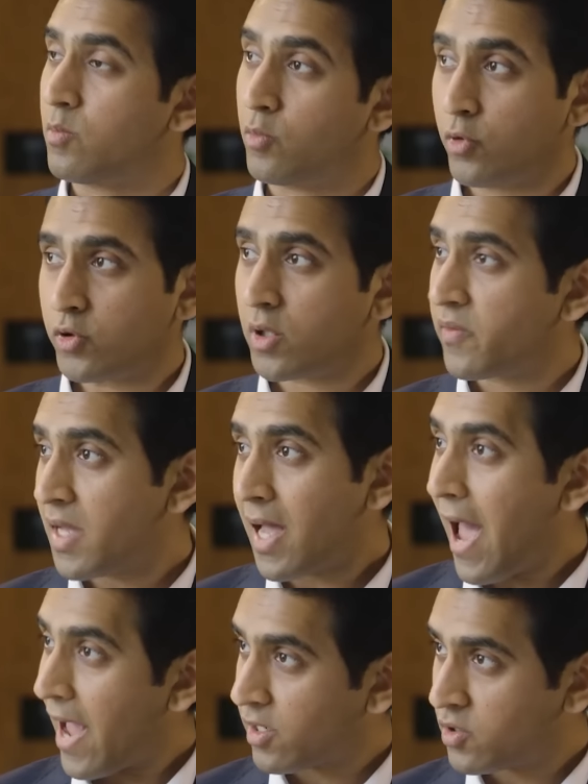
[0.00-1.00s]
Most of the
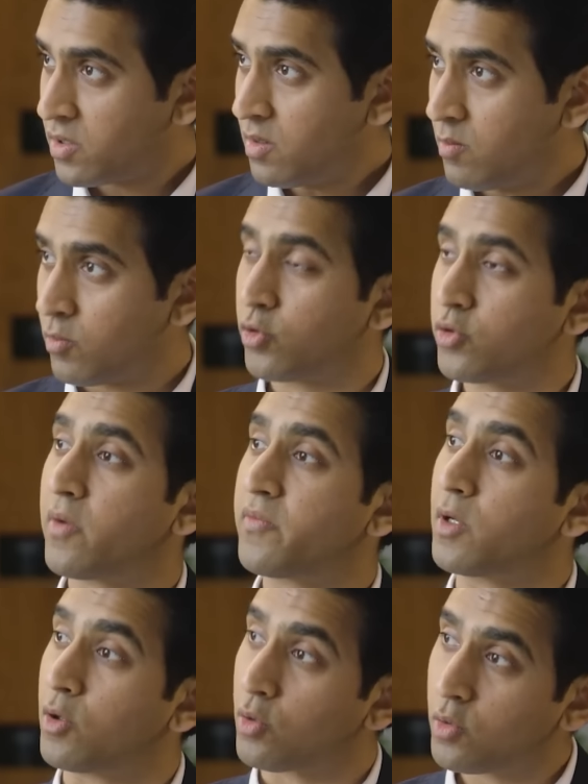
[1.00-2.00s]
action, most of
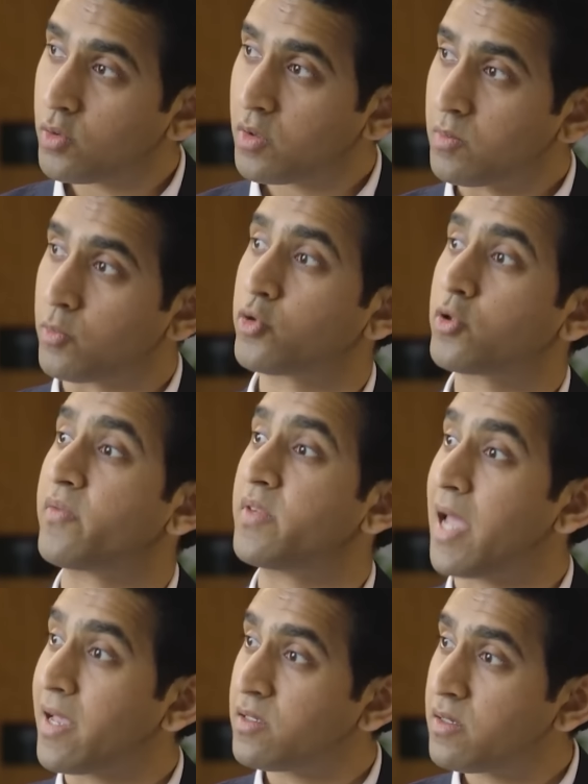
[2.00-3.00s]
the growth, most of
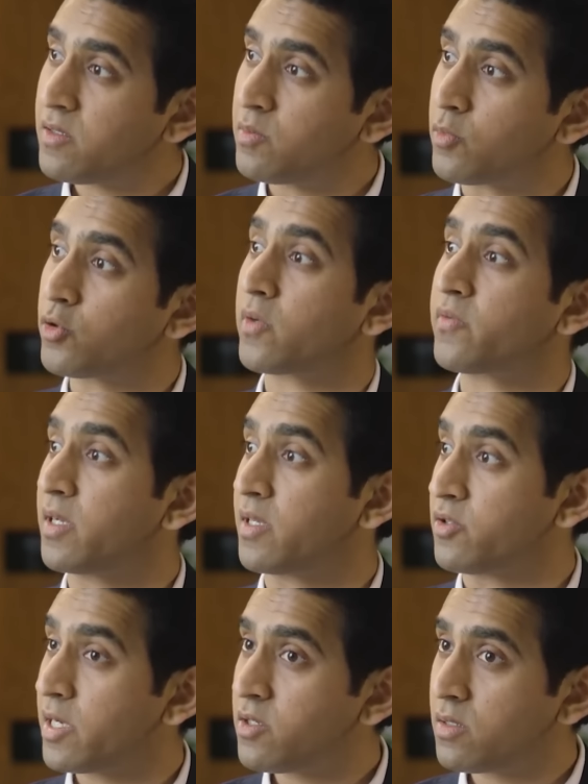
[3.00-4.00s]
the assets, most of the
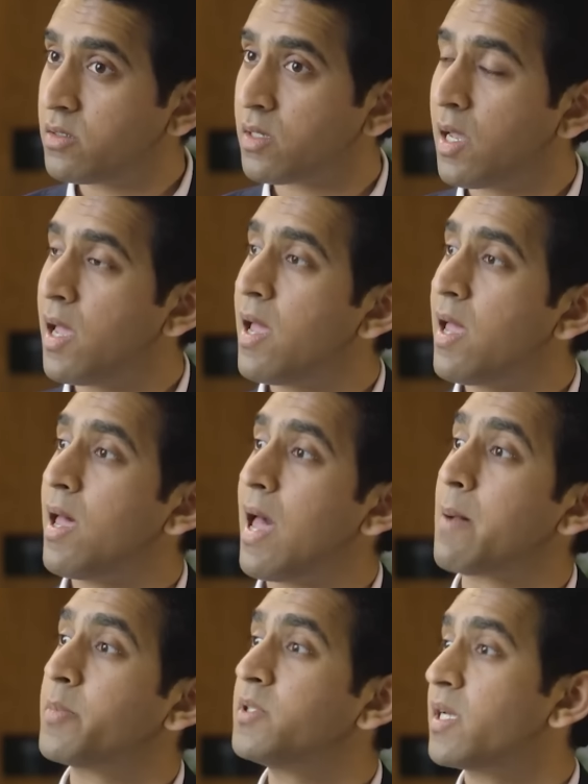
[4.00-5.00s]
concessions
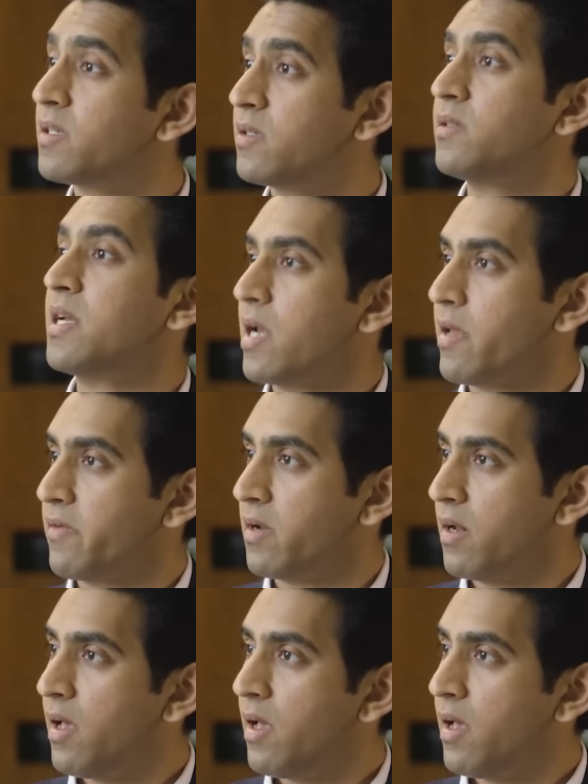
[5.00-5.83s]
happens at a state level,